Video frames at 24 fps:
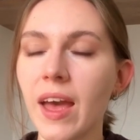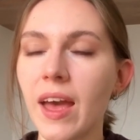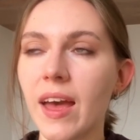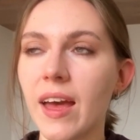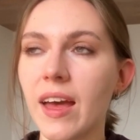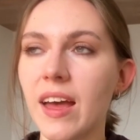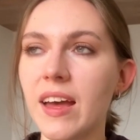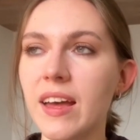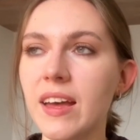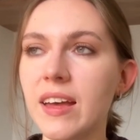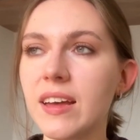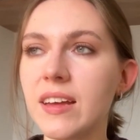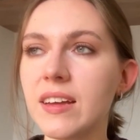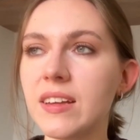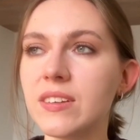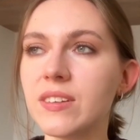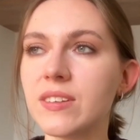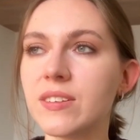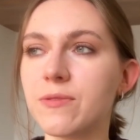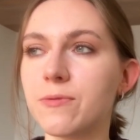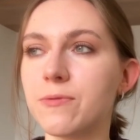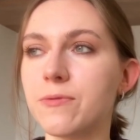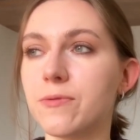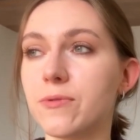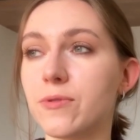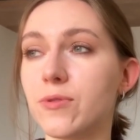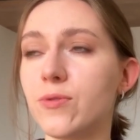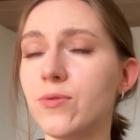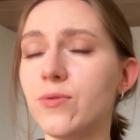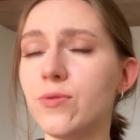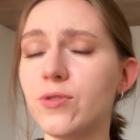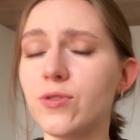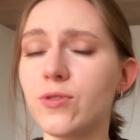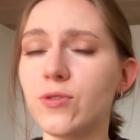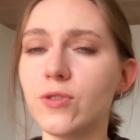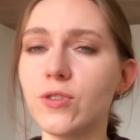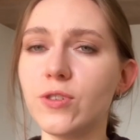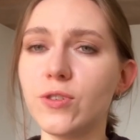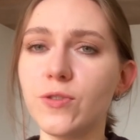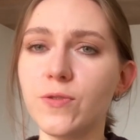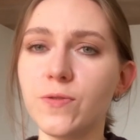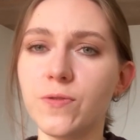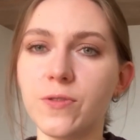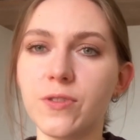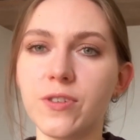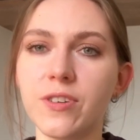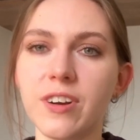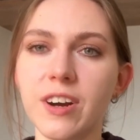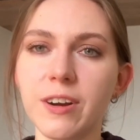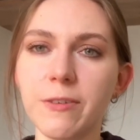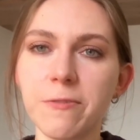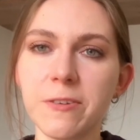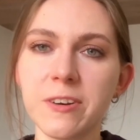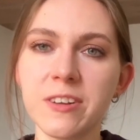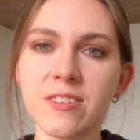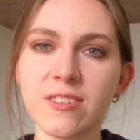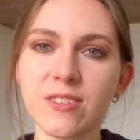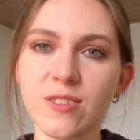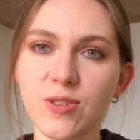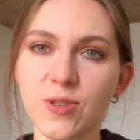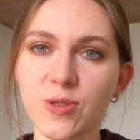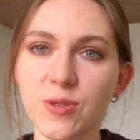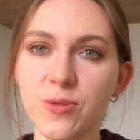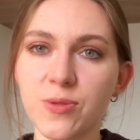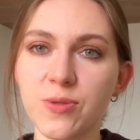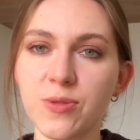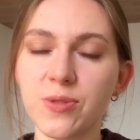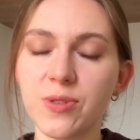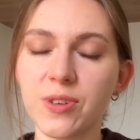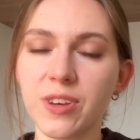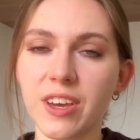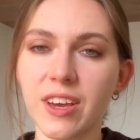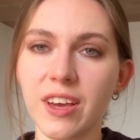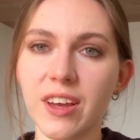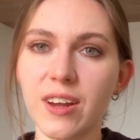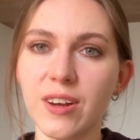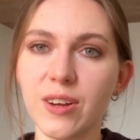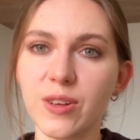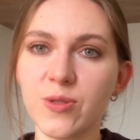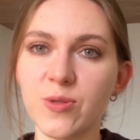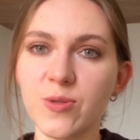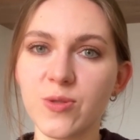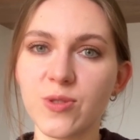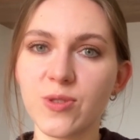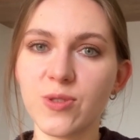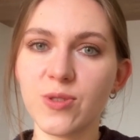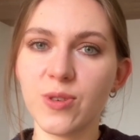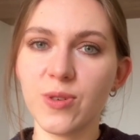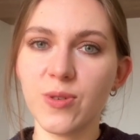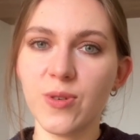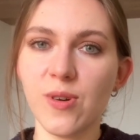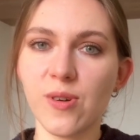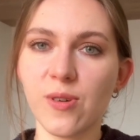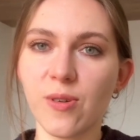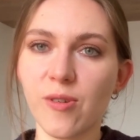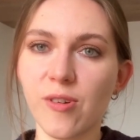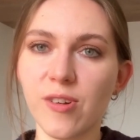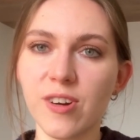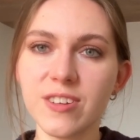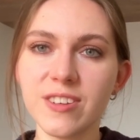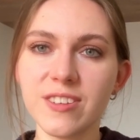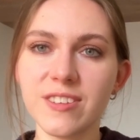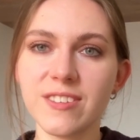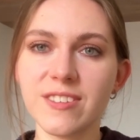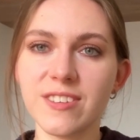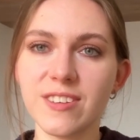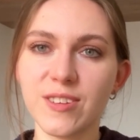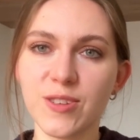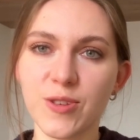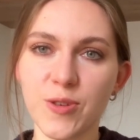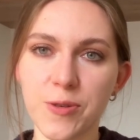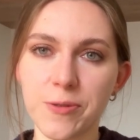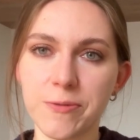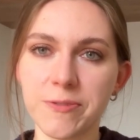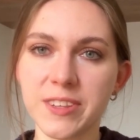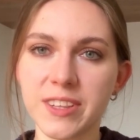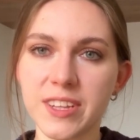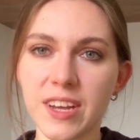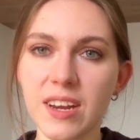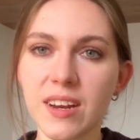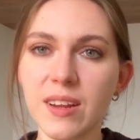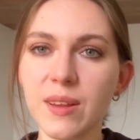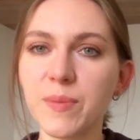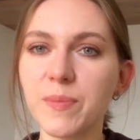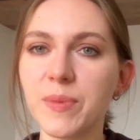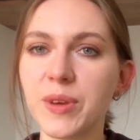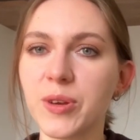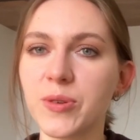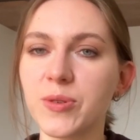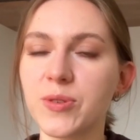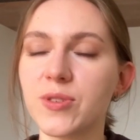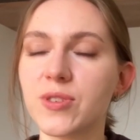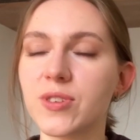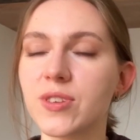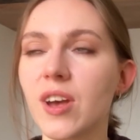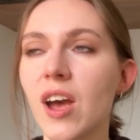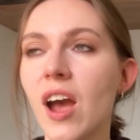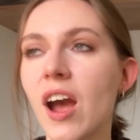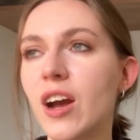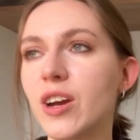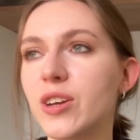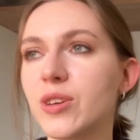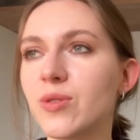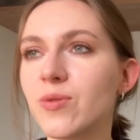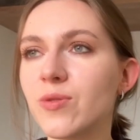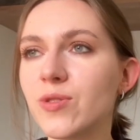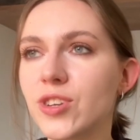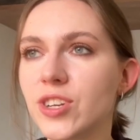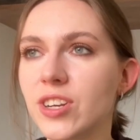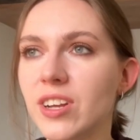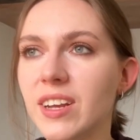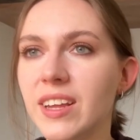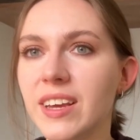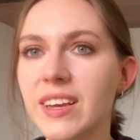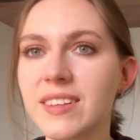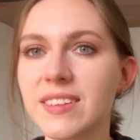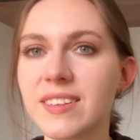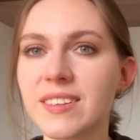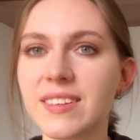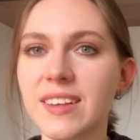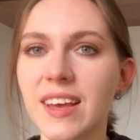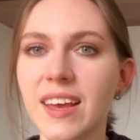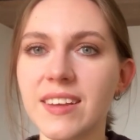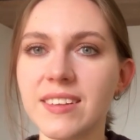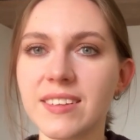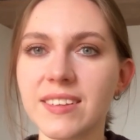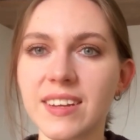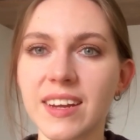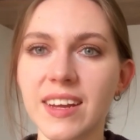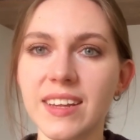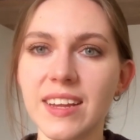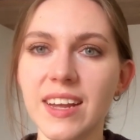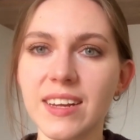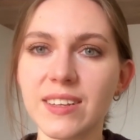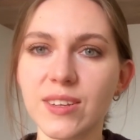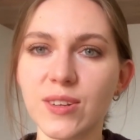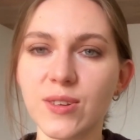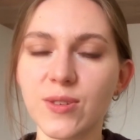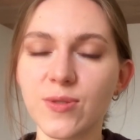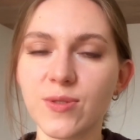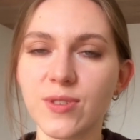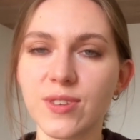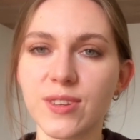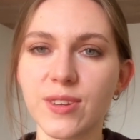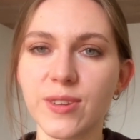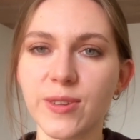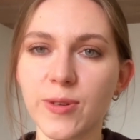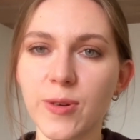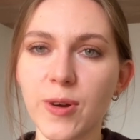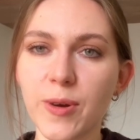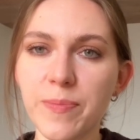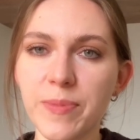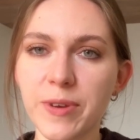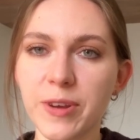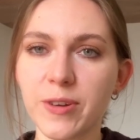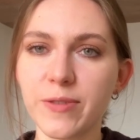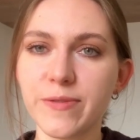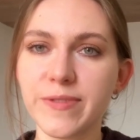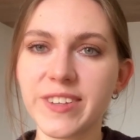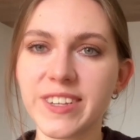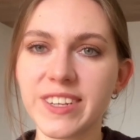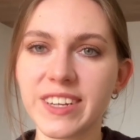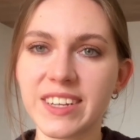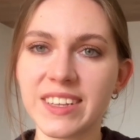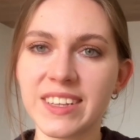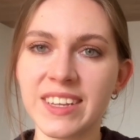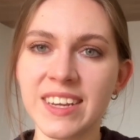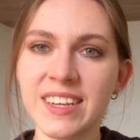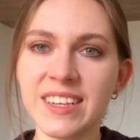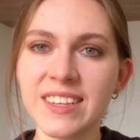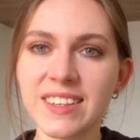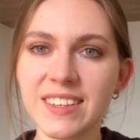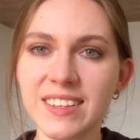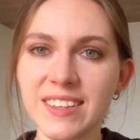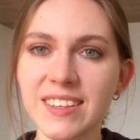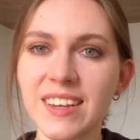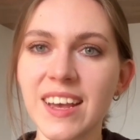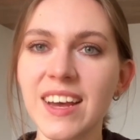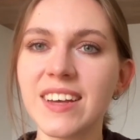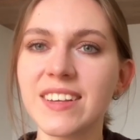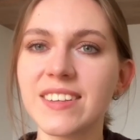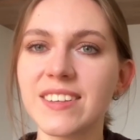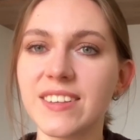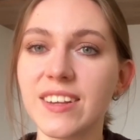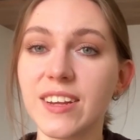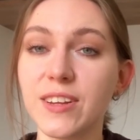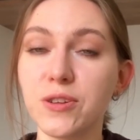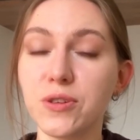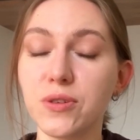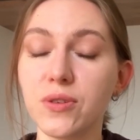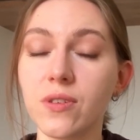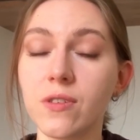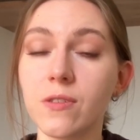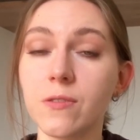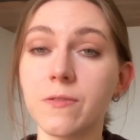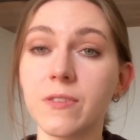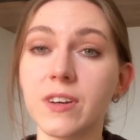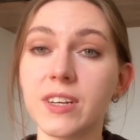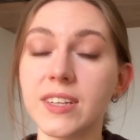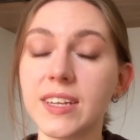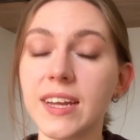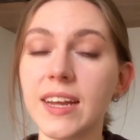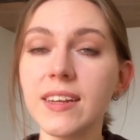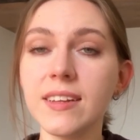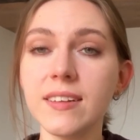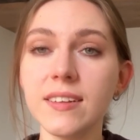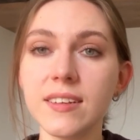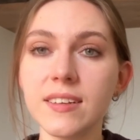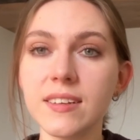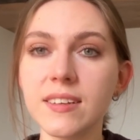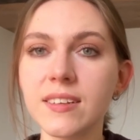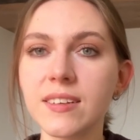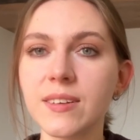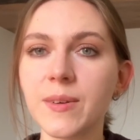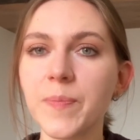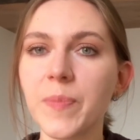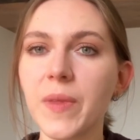And to search for references, you can use your courses that you have studied, because usually essay is connected to the topic of the class that you have attended.